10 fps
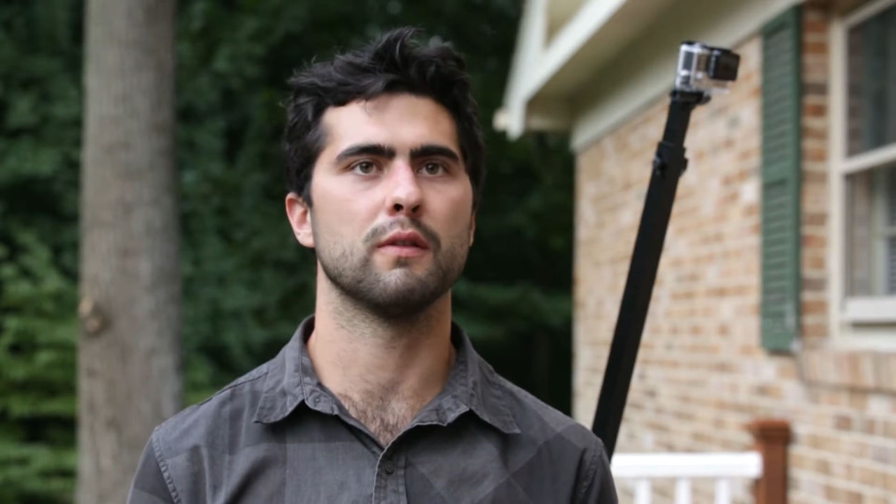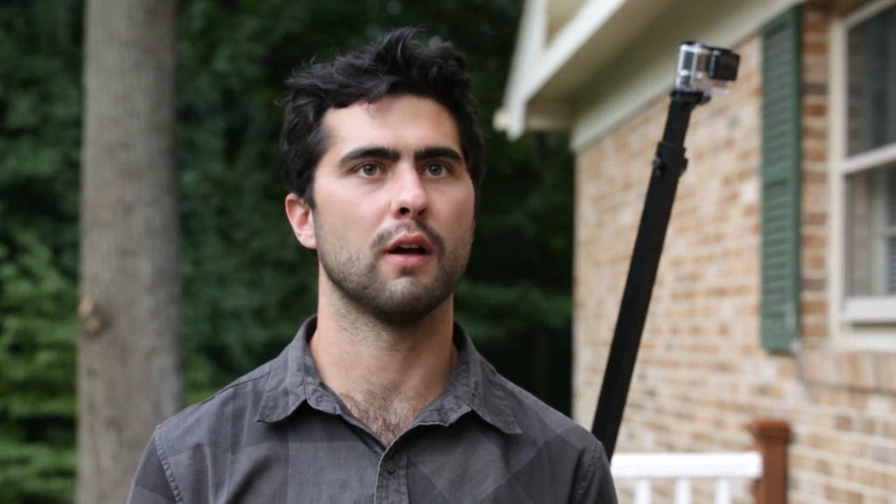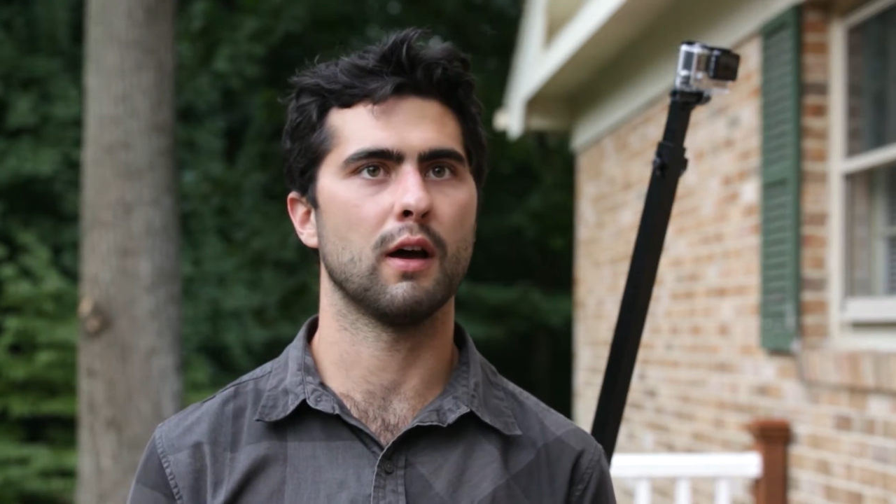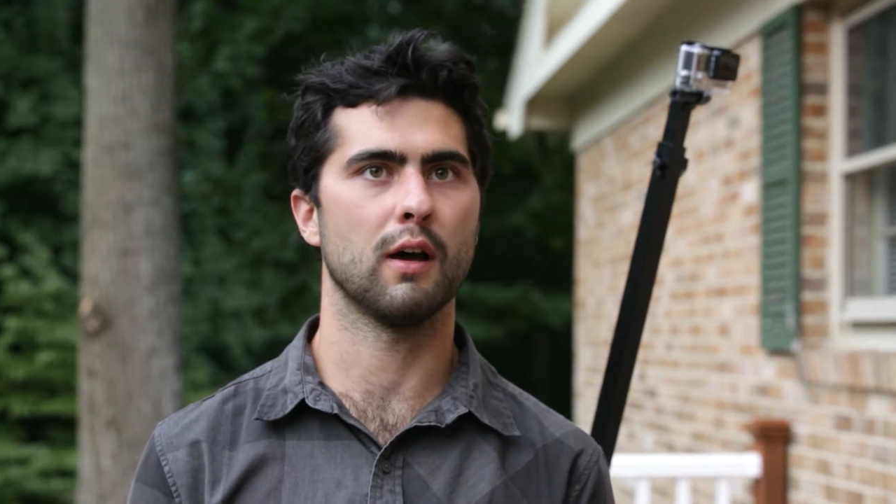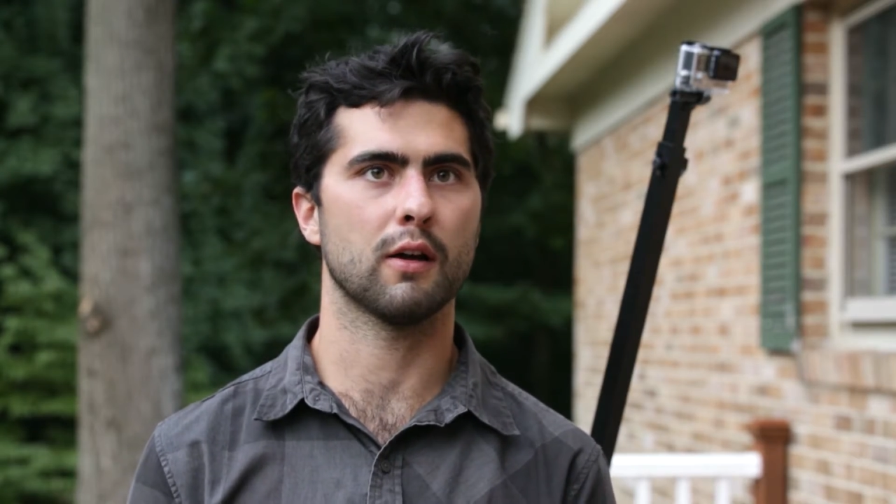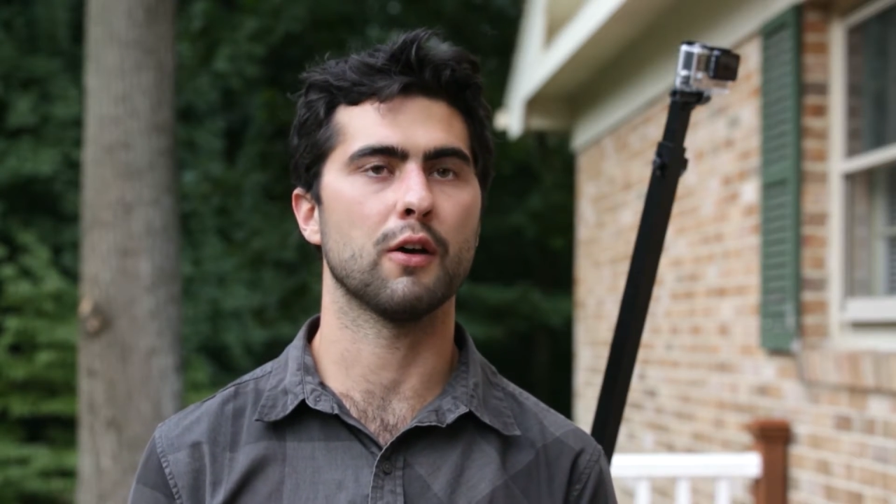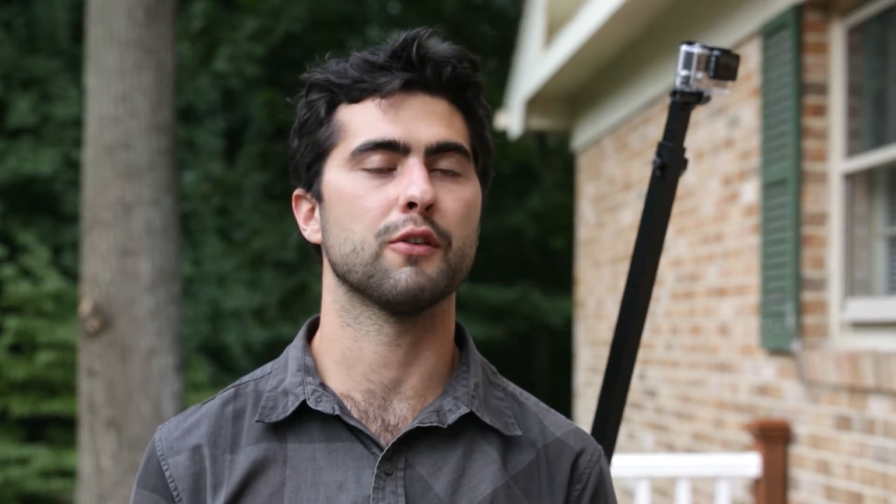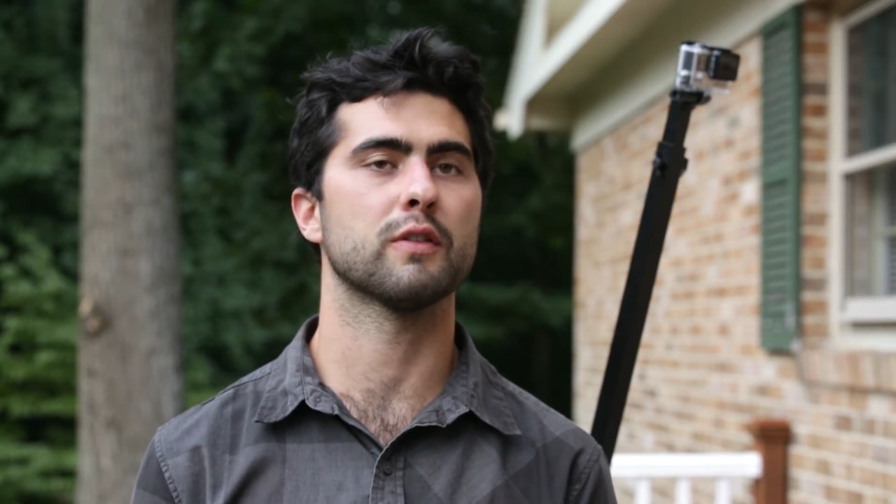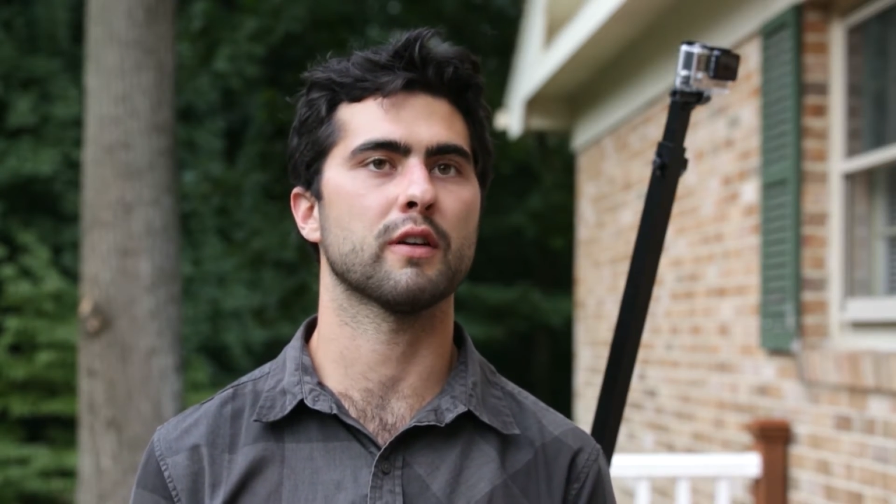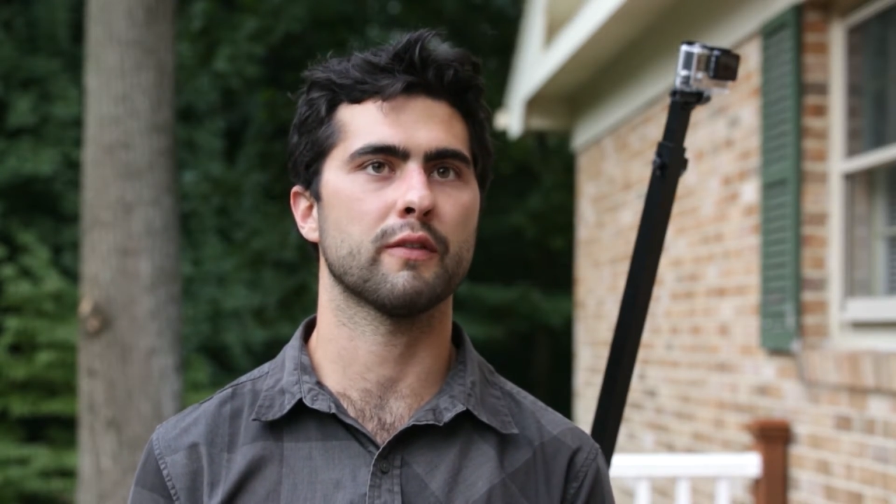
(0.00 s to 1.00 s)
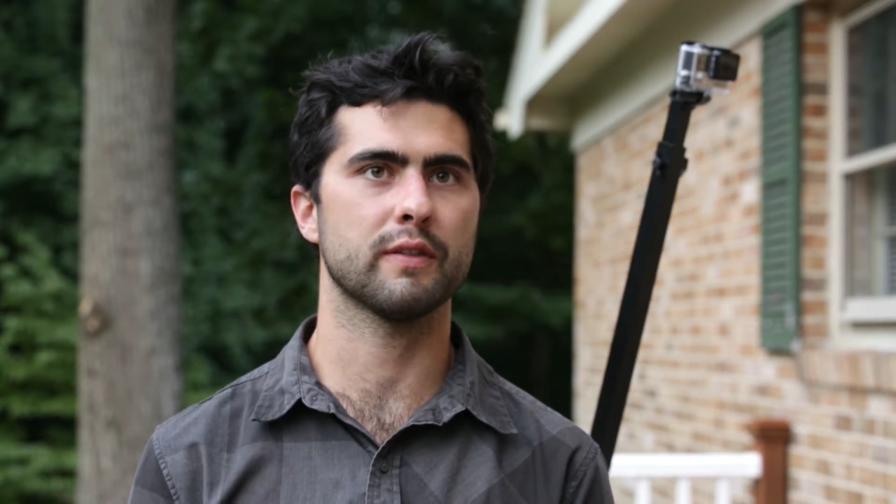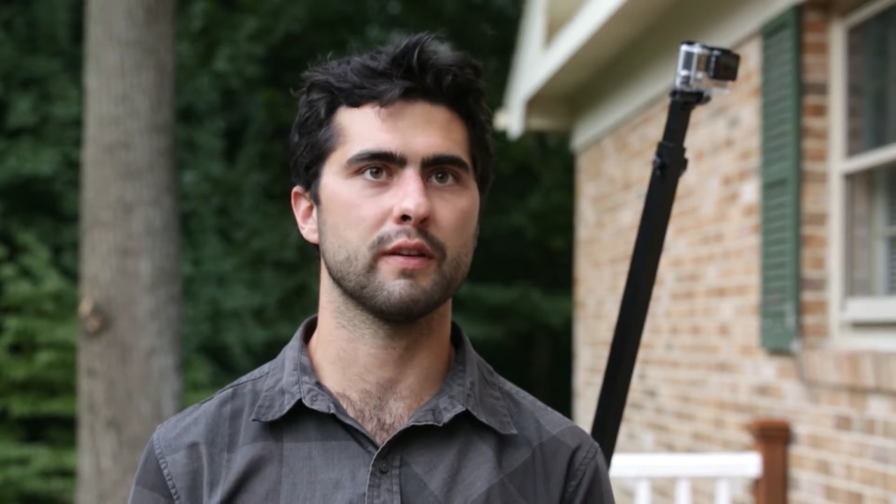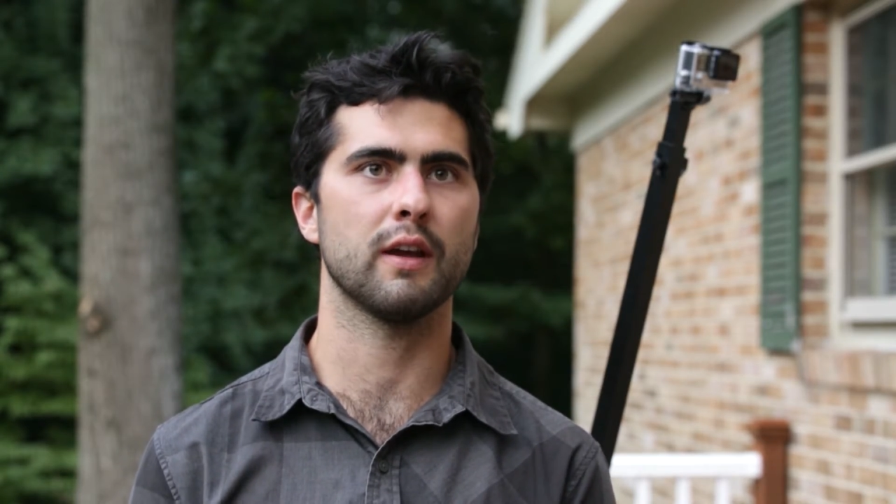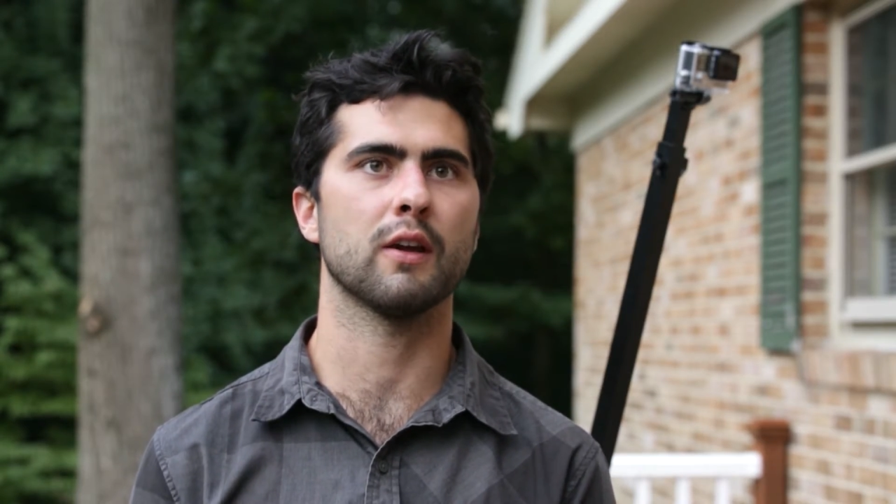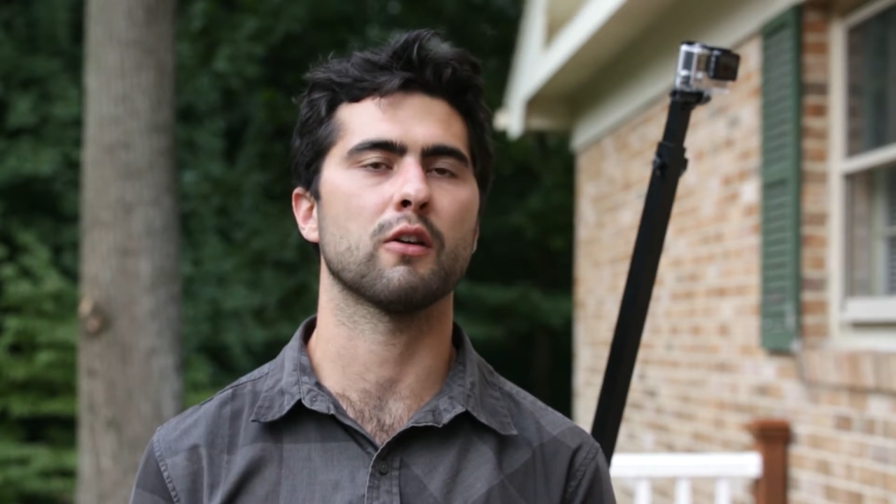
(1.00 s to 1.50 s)
uh, go through
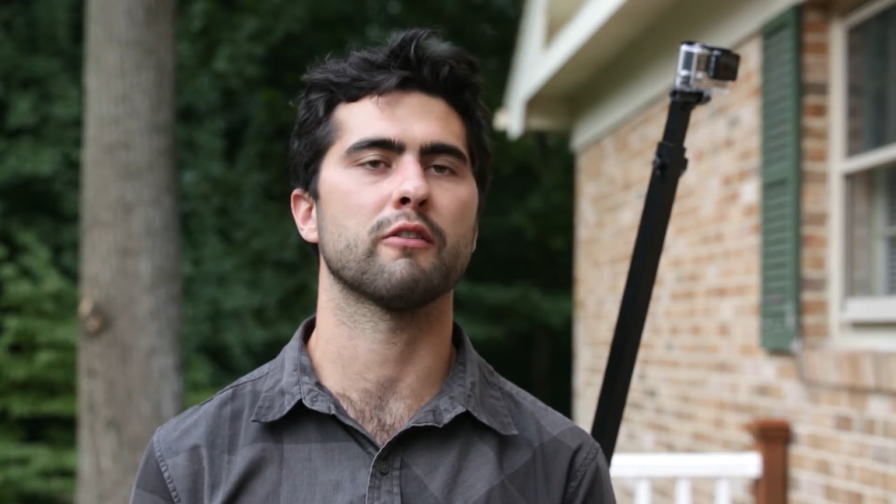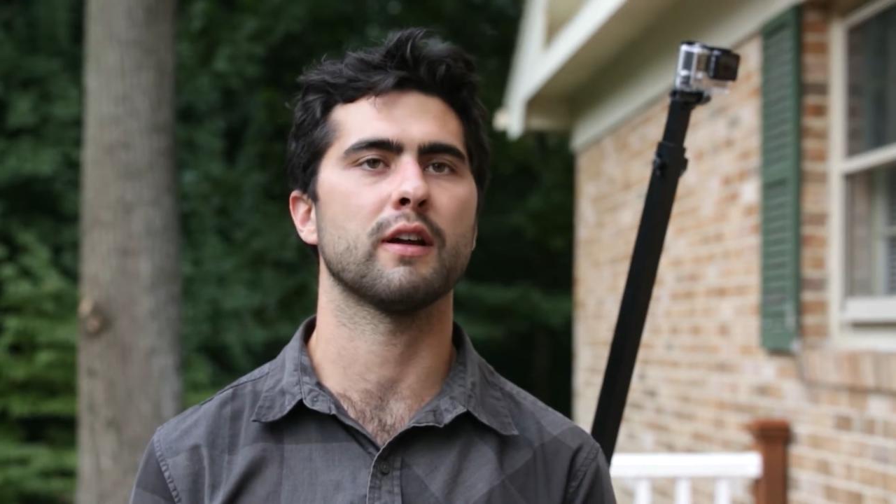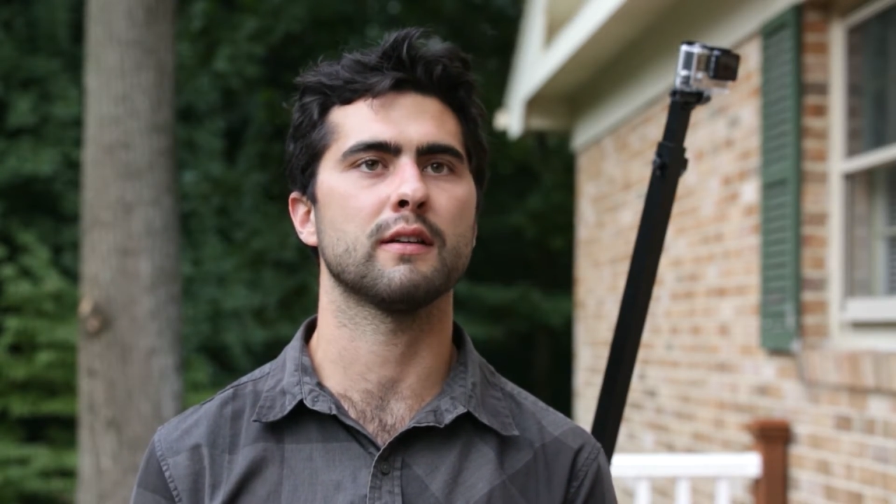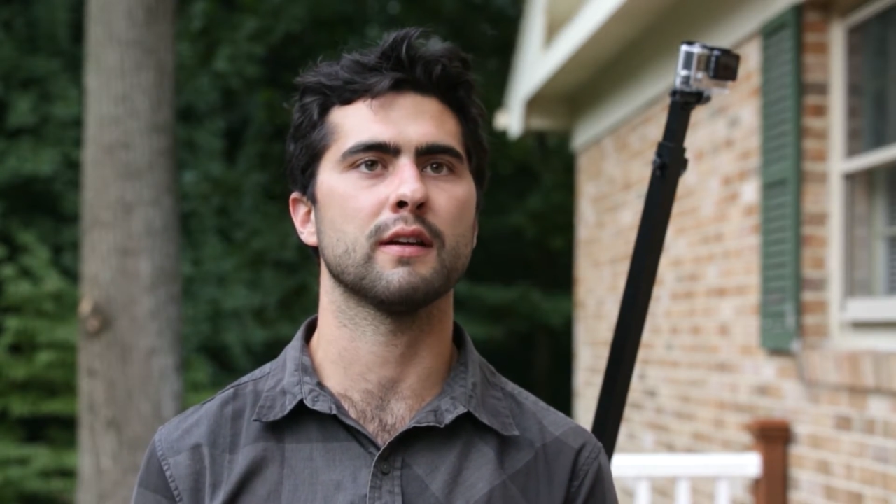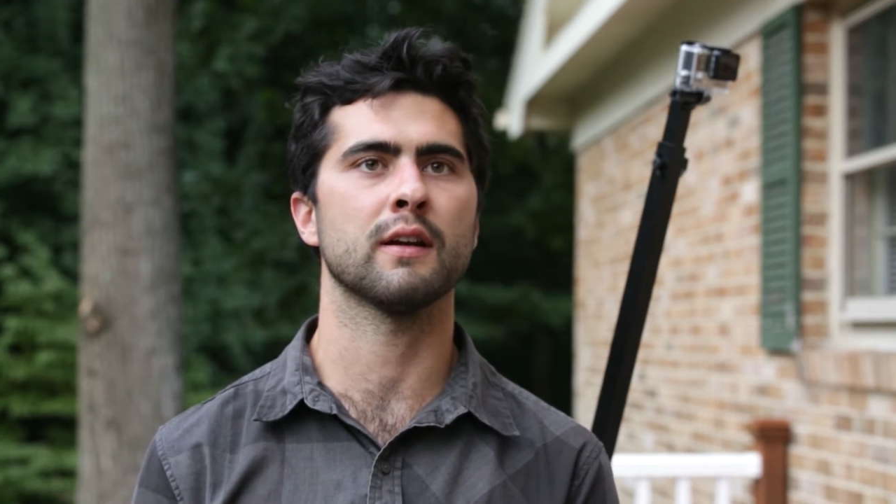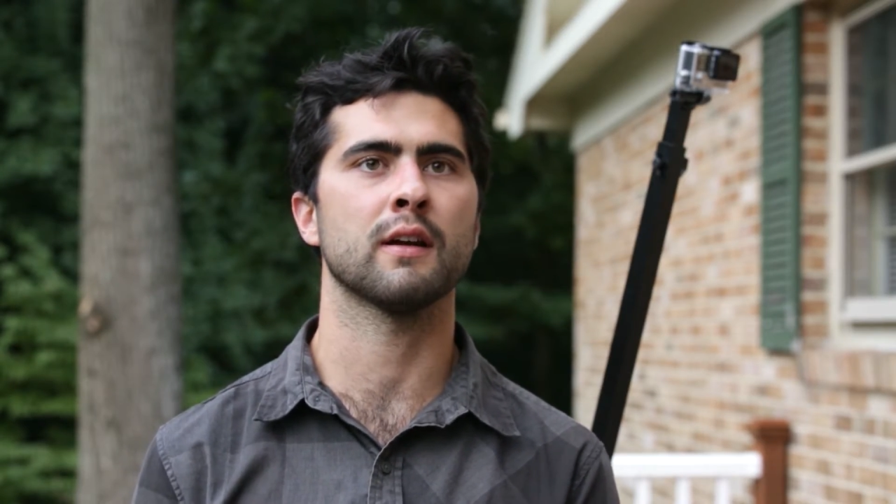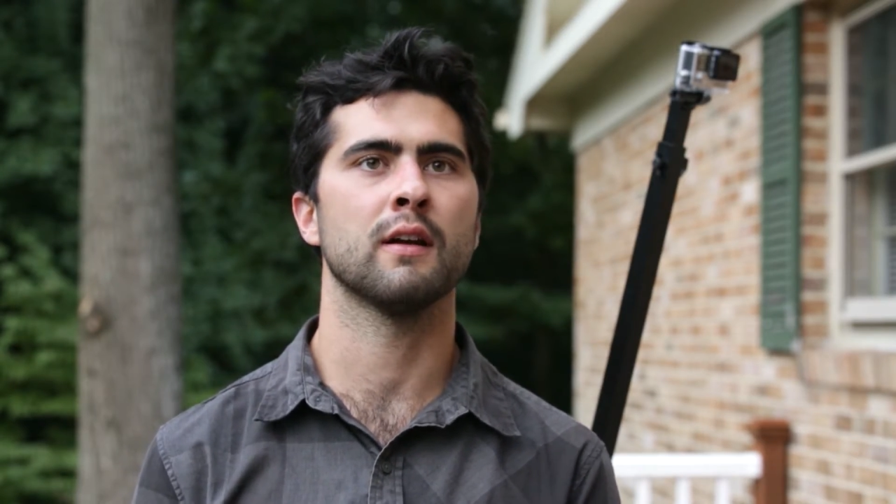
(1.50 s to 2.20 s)
servicing or renting.